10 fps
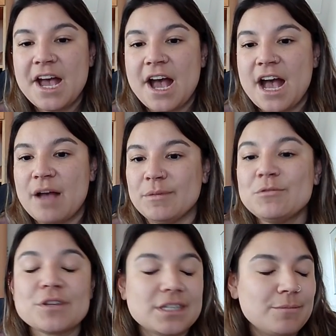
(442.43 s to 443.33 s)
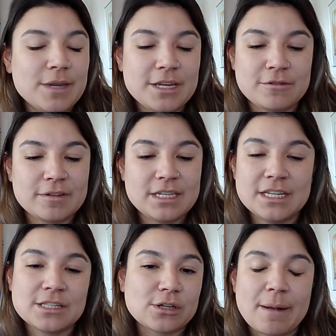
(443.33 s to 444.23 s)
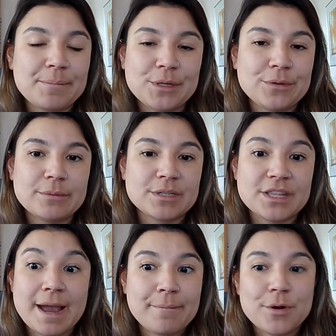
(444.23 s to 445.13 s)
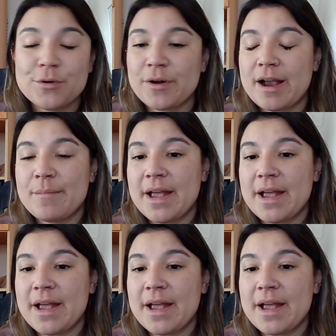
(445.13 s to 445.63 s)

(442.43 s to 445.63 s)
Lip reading: You just submit your receipts or upload them to that program,